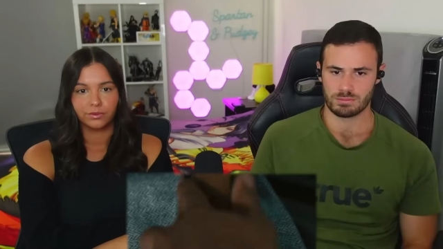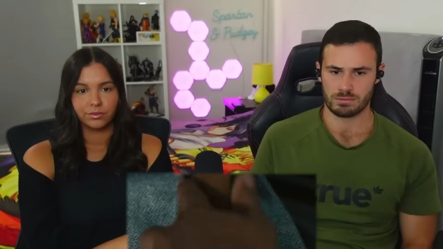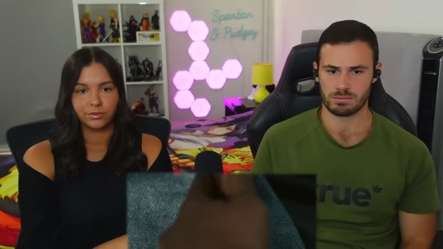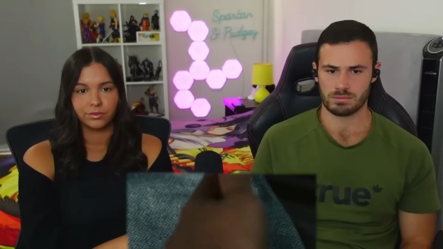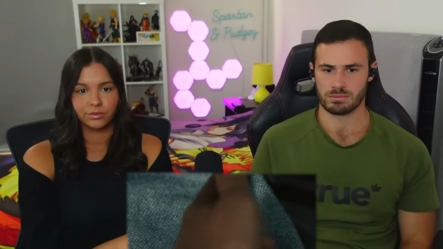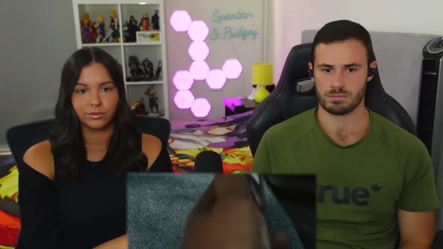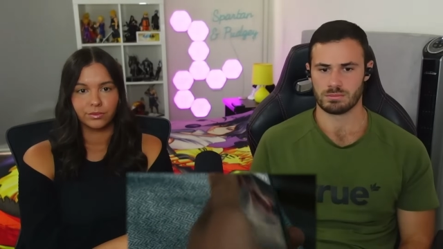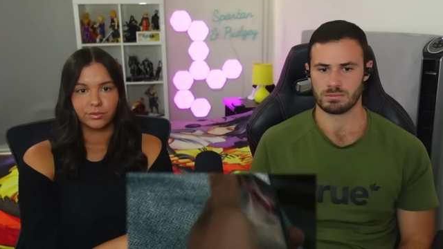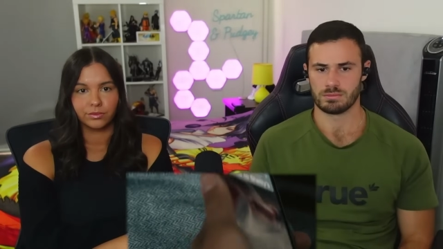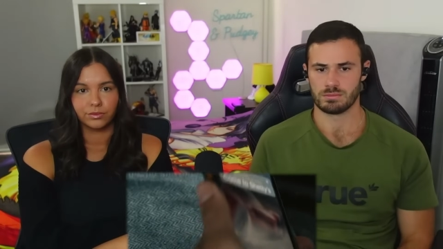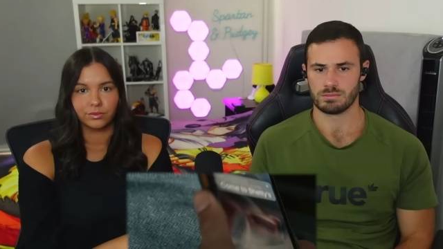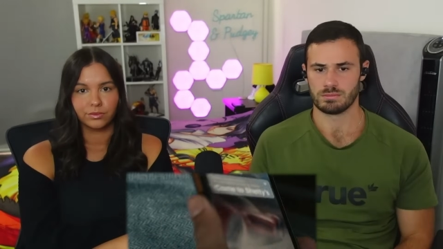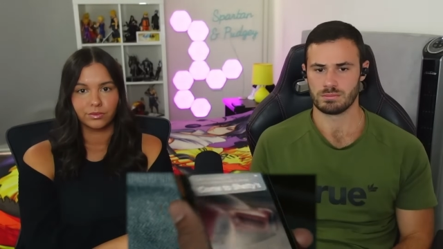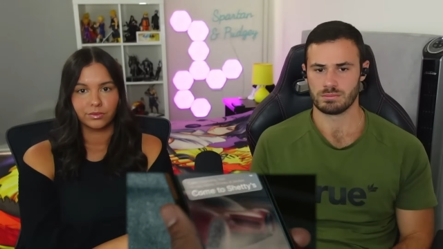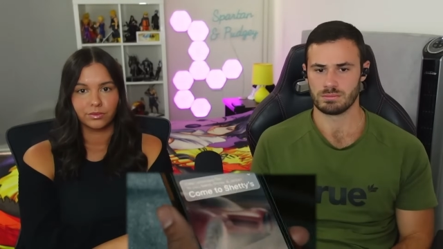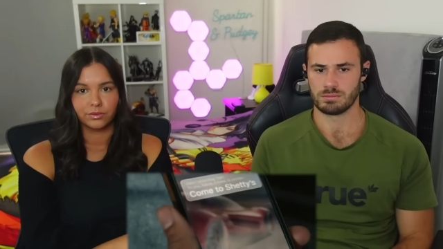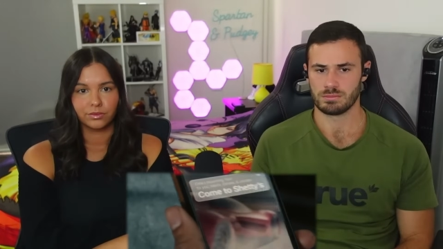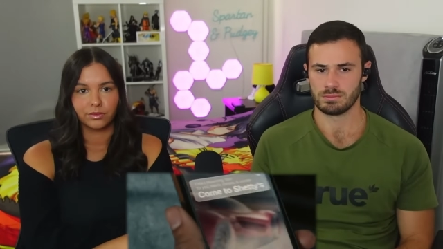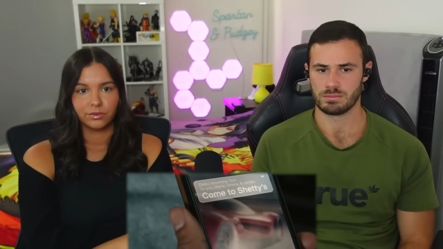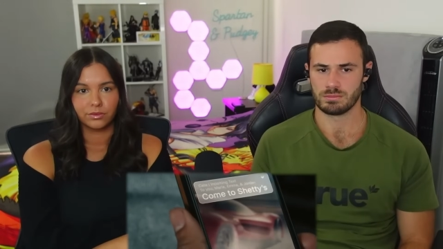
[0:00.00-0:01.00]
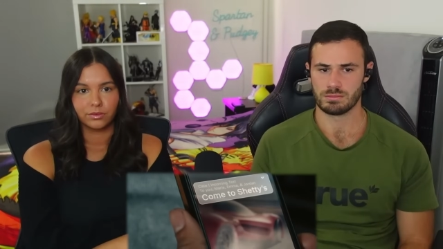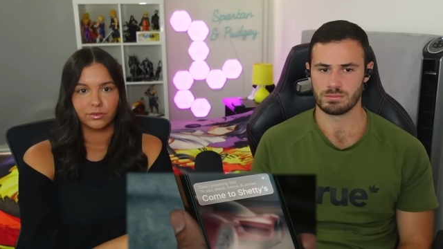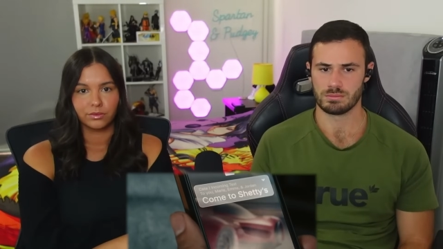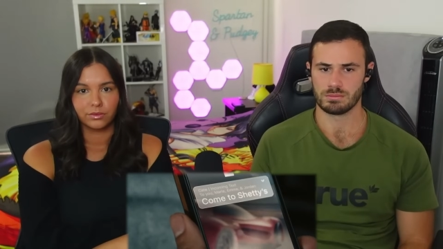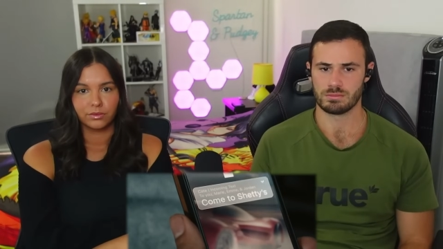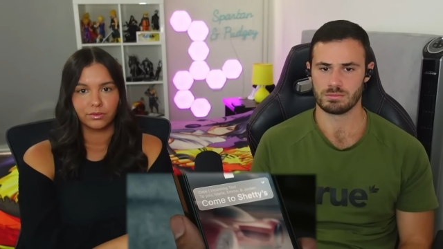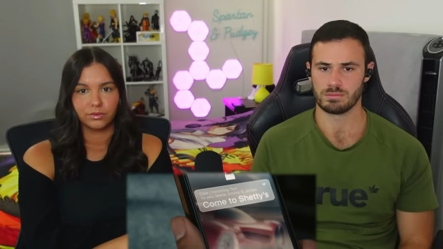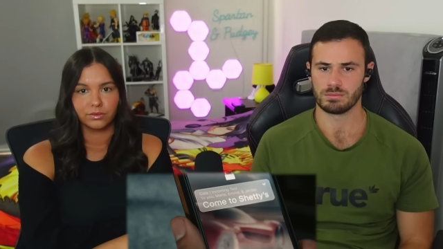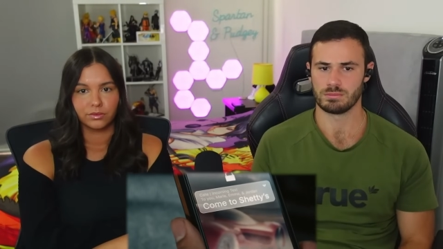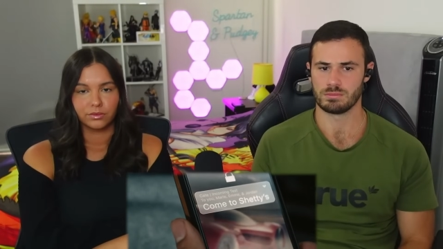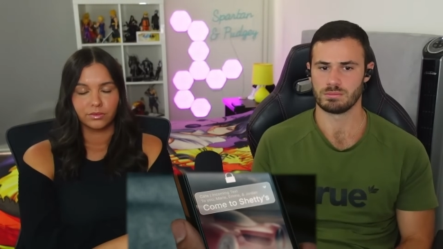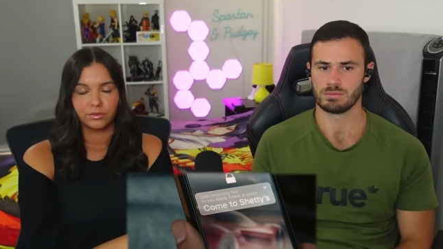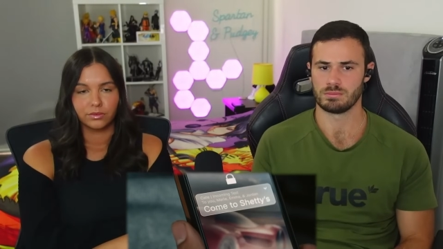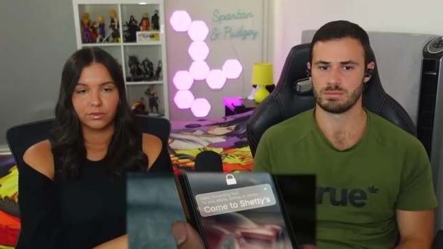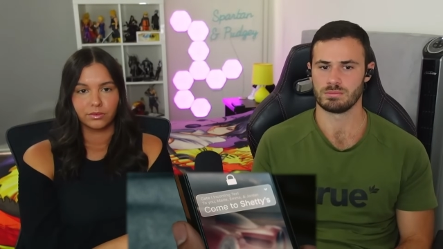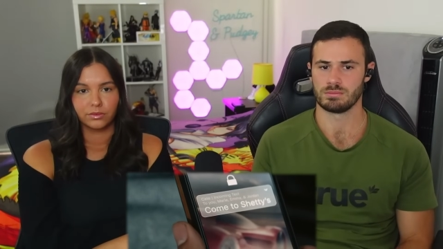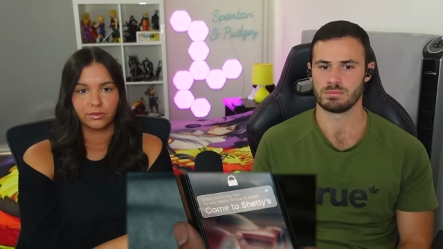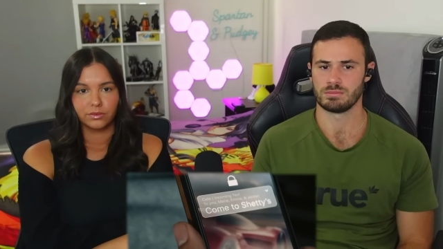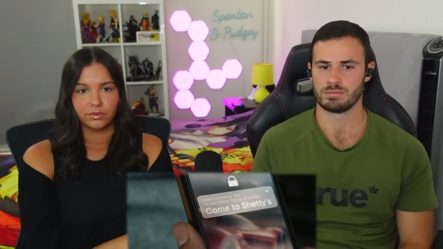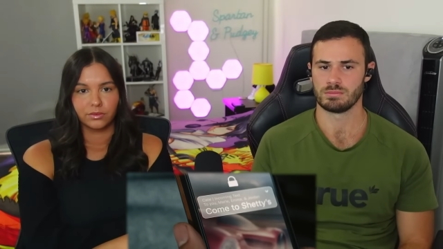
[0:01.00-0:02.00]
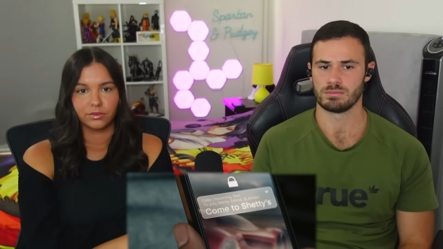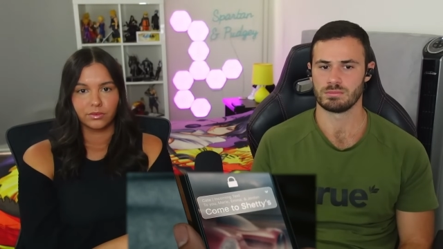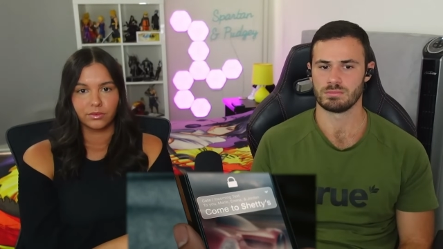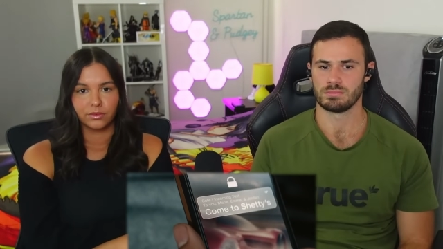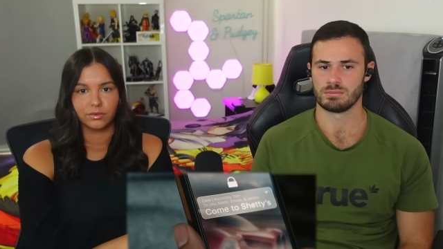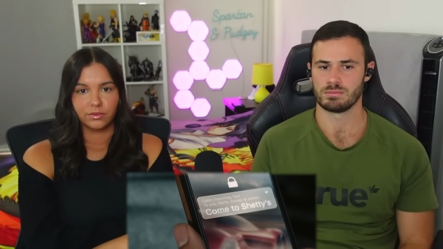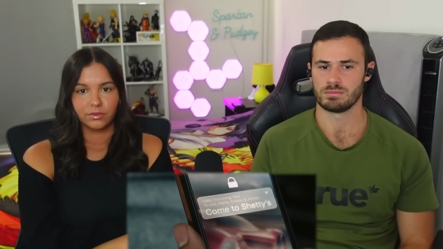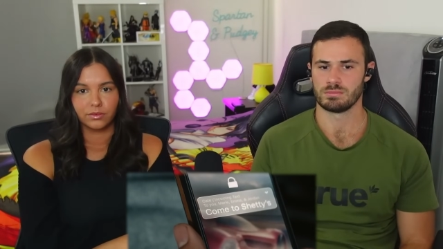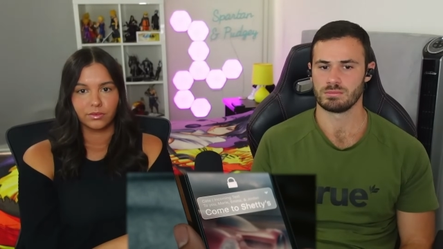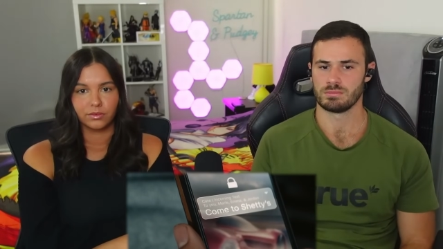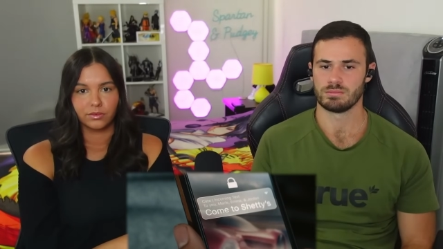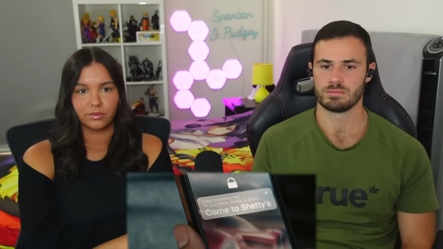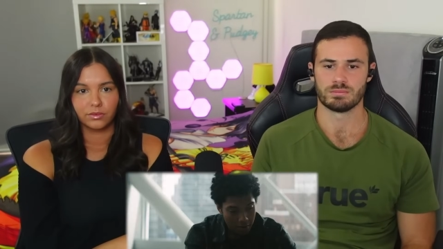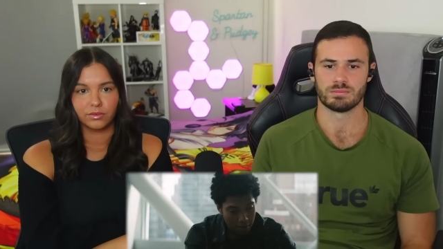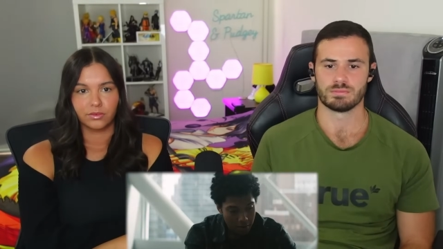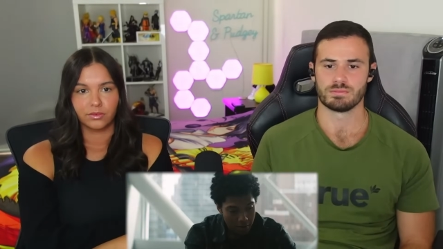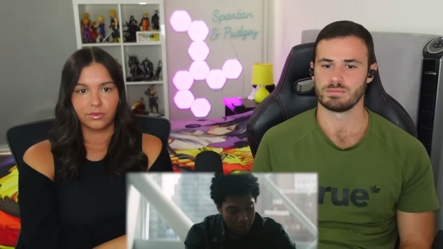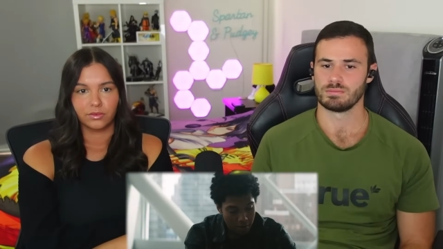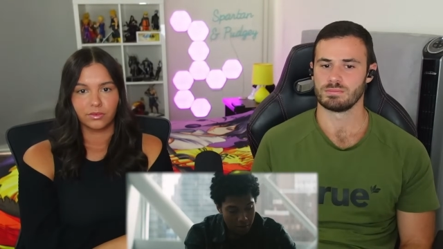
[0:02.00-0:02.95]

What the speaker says: (silence)